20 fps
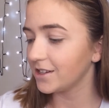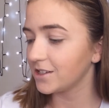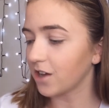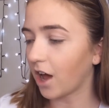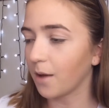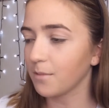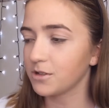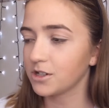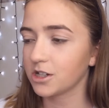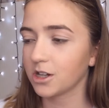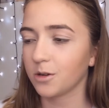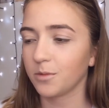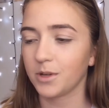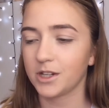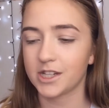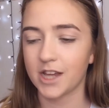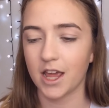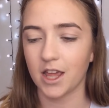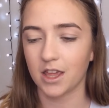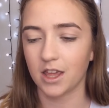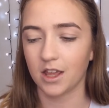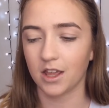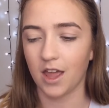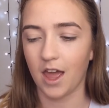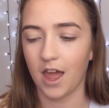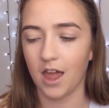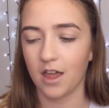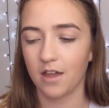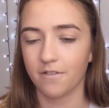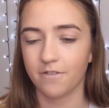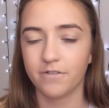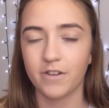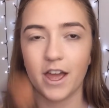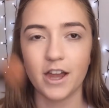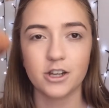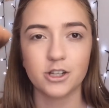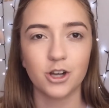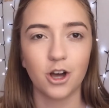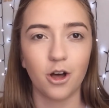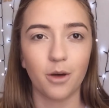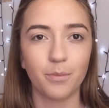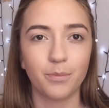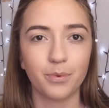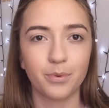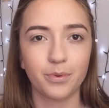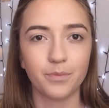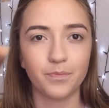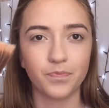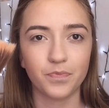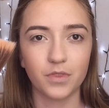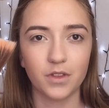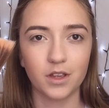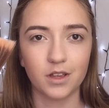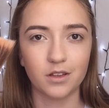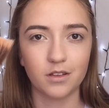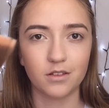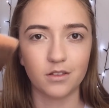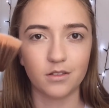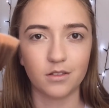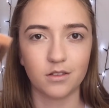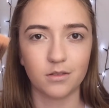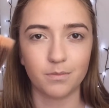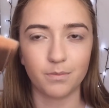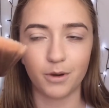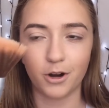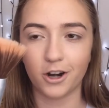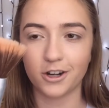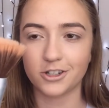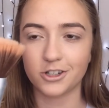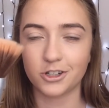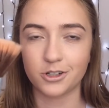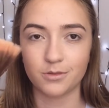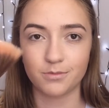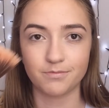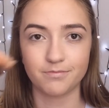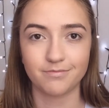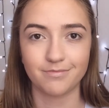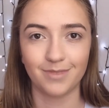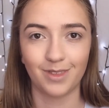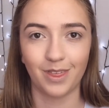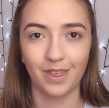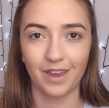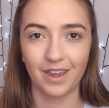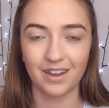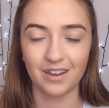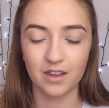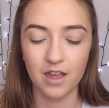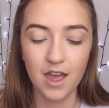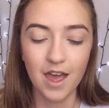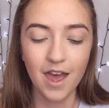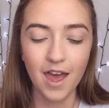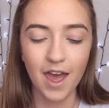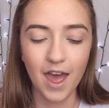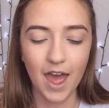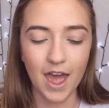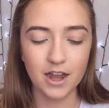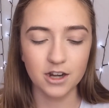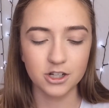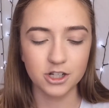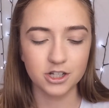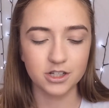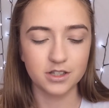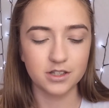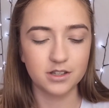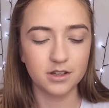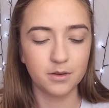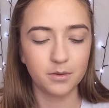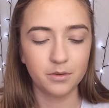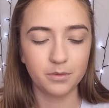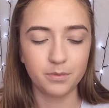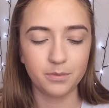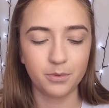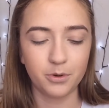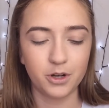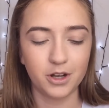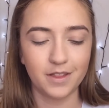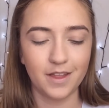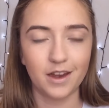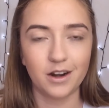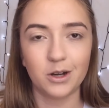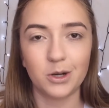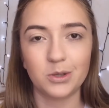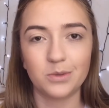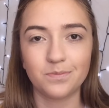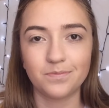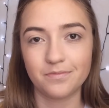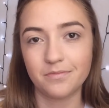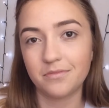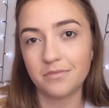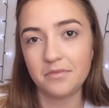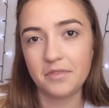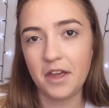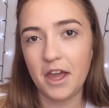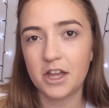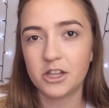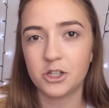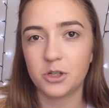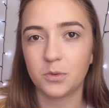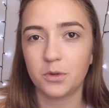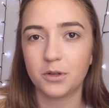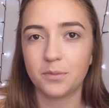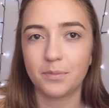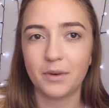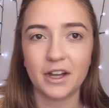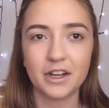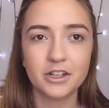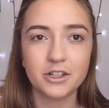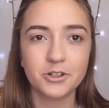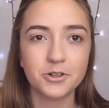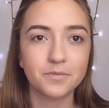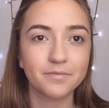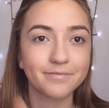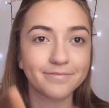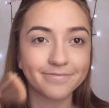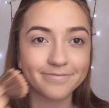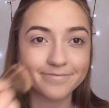So I'm just going to be taking a flat top brush thing and just putting that on as you would blush.